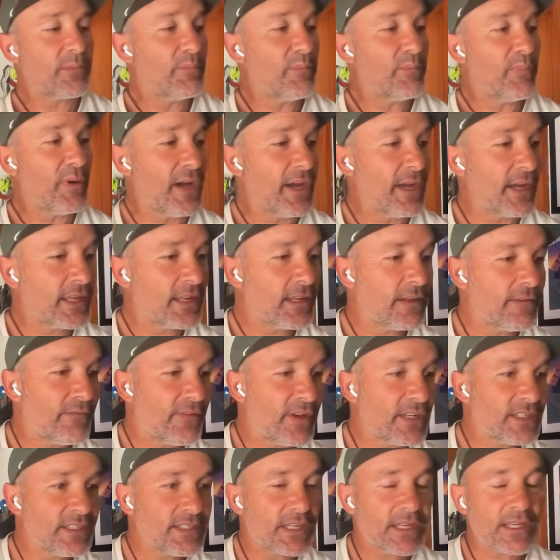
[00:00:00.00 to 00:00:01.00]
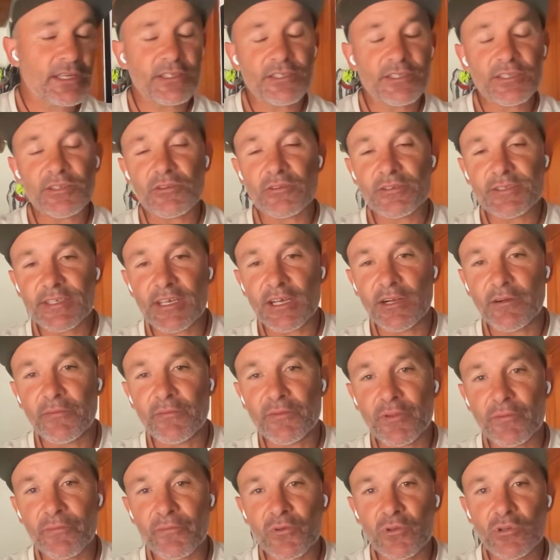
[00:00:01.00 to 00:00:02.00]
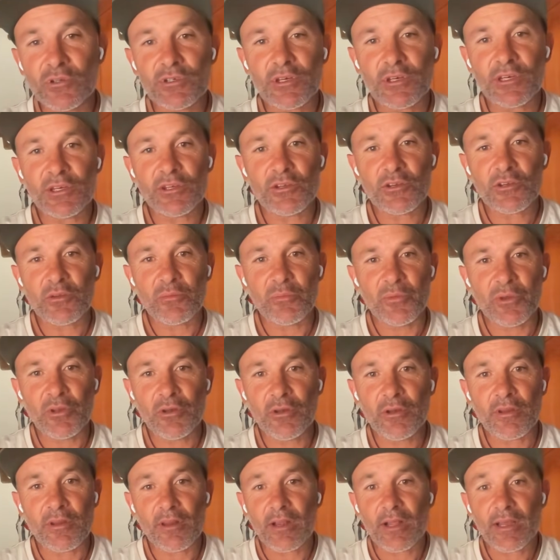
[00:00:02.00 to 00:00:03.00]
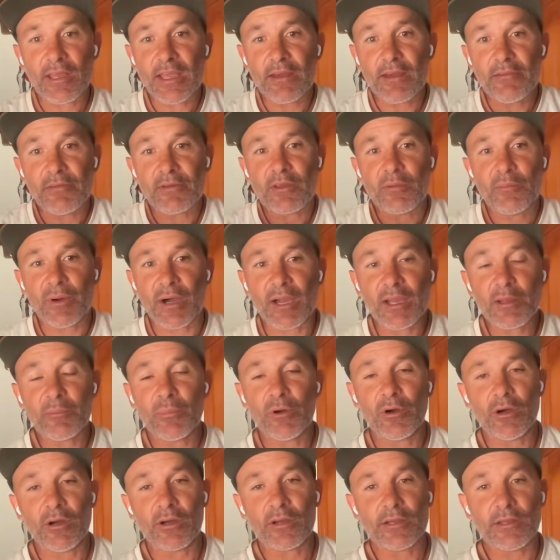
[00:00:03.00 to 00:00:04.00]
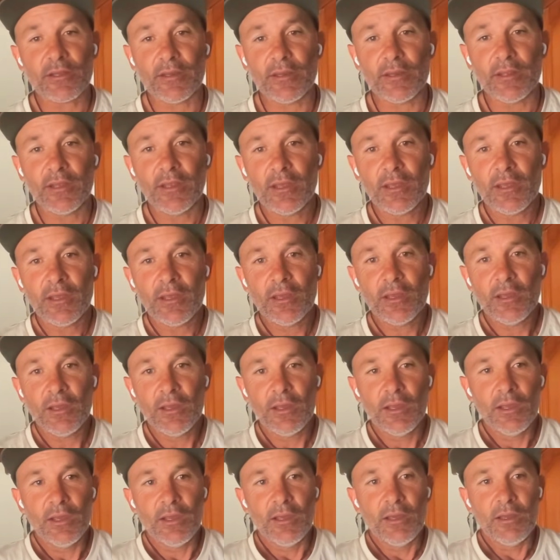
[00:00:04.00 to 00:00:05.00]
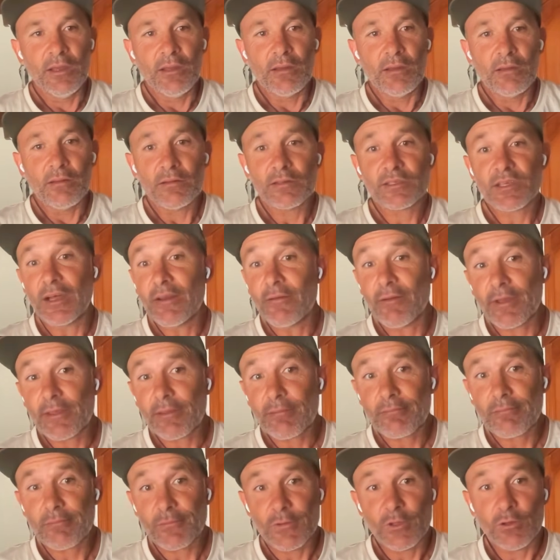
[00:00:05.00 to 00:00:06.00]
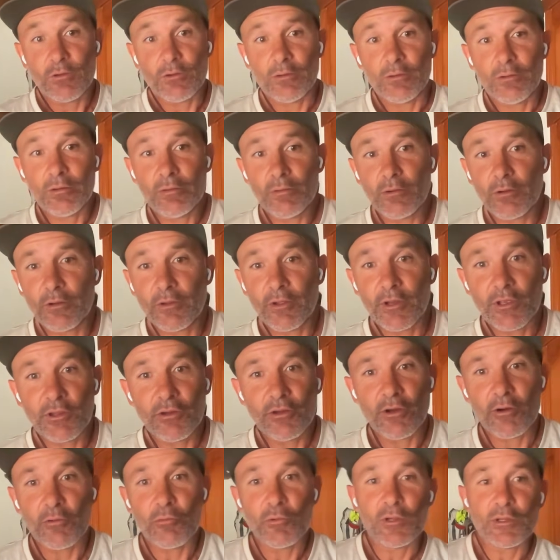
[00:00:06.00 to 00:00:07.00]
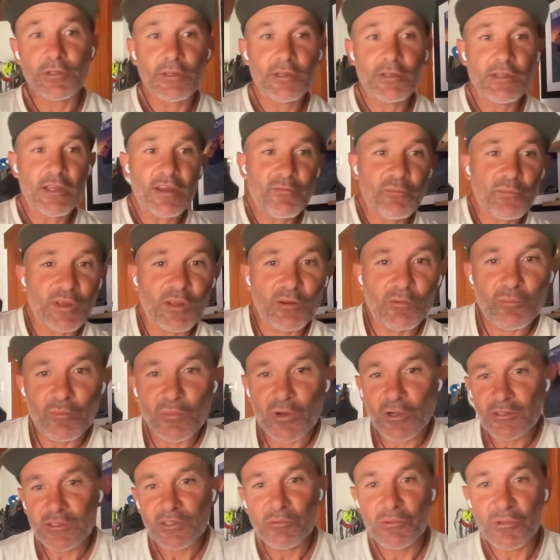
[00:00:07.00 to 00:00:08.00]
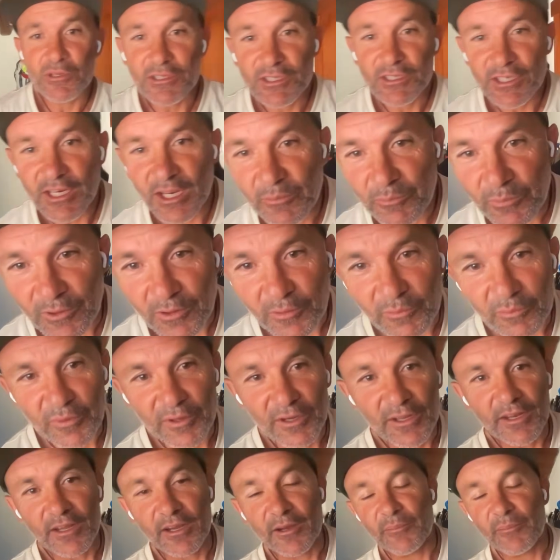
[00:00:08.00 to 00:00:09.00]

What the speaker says: and investing into yourself and the future and your community, like having a bike park, and it's kind of like you, although you're not haven't been multi-world champion, but